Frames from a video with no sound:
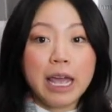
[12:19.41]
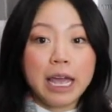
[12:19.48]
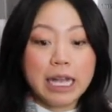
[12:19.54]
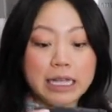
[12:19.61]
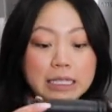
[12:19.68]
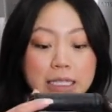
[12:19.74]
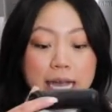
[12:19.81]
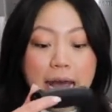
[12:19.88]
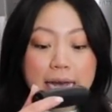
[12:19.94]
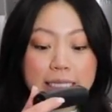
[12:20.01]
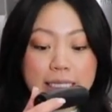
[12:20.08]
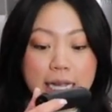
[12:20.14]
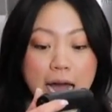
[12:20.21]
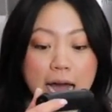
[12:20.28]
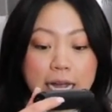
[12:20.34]
It's
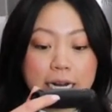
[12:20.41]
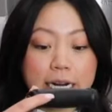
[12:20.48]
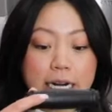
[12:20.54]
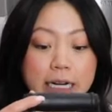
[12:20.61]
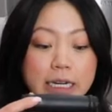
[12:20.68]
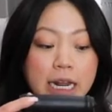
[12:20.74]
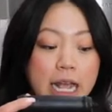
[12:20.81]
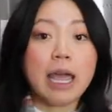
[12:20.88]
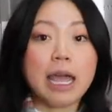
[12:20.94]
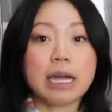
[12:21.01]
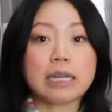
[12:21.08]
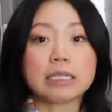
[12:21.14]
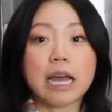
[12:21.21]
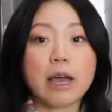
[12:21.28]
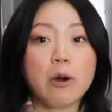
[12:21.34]
cast iron,
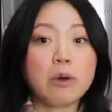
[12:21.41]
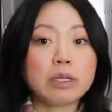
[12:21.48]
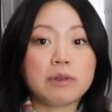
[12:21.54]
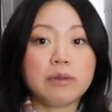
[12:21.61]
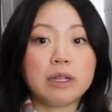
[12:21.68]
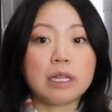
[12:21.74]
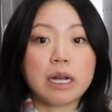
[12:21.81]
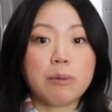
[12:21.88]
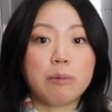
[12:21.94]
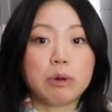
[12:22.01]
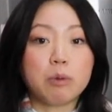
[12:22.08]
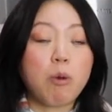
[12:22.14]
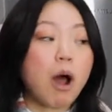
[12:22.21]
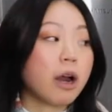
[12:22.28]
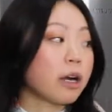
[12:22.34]
and I always fill it up
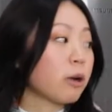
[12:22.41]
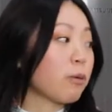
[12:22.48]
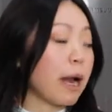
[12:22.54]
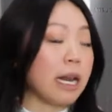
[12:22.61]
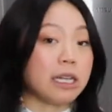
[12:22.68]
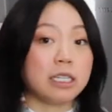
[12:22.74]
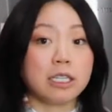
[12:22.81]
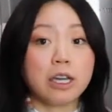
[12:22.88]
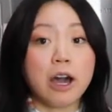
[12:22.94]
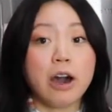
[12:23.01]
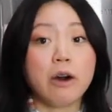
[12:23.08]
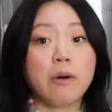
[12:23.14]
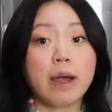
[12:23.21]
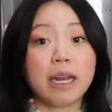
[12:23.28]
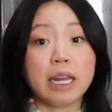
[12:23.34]
with water, ready to
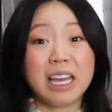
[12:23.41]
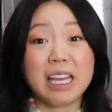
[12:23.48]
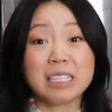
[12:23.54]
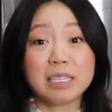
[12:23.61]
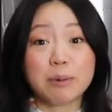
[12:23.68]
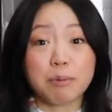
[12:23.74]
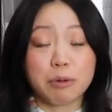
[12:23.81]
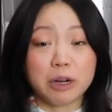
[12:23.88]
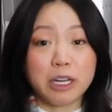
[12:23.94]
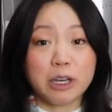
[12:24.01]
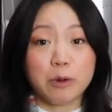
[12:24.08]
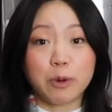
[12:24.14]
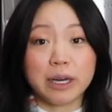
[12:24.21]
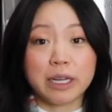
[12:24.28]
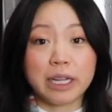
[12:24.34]
go, and it heats up pretty
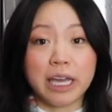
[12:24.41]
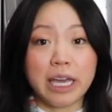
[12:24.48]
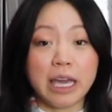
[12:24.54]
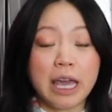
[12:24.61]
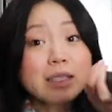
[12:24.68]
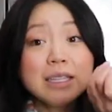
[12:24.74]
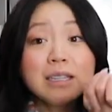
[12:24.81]
quickly.